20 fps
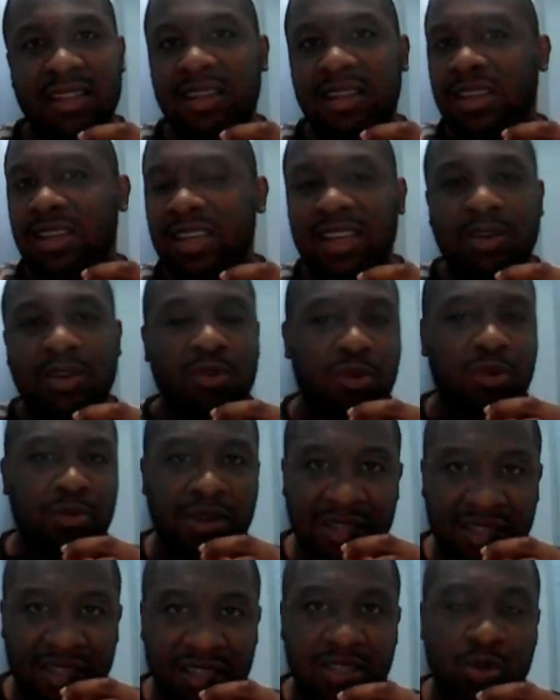the
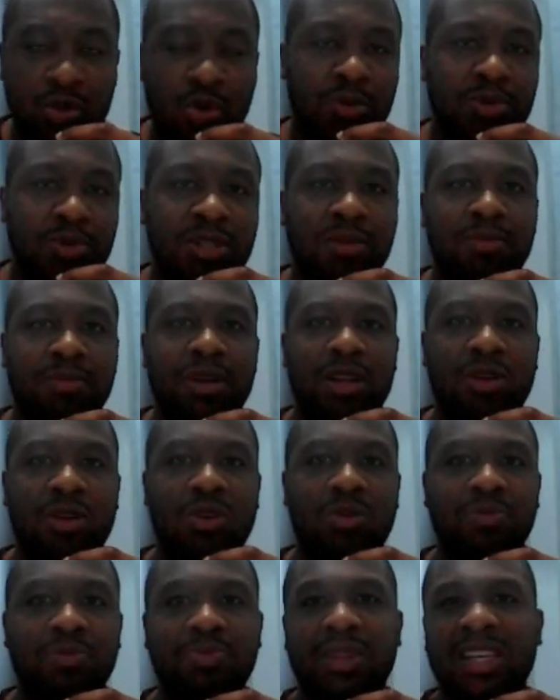link will be in the
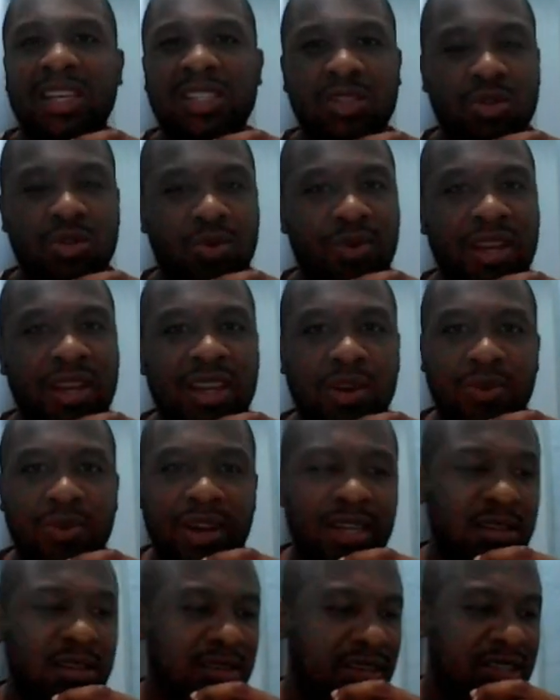description below. It's
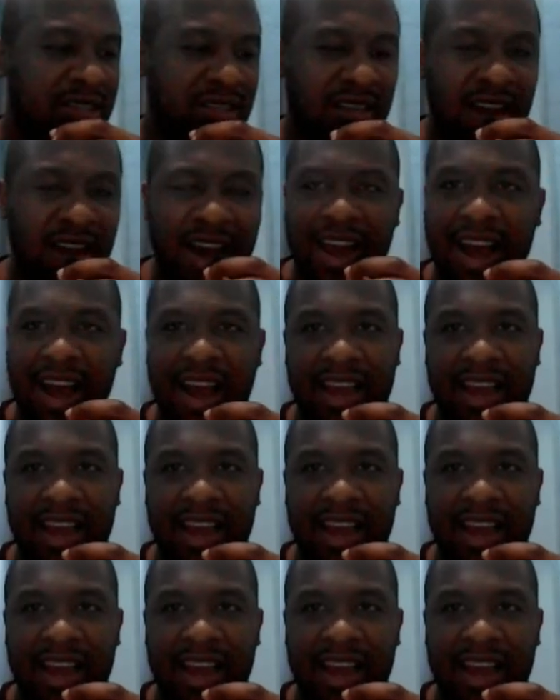really great.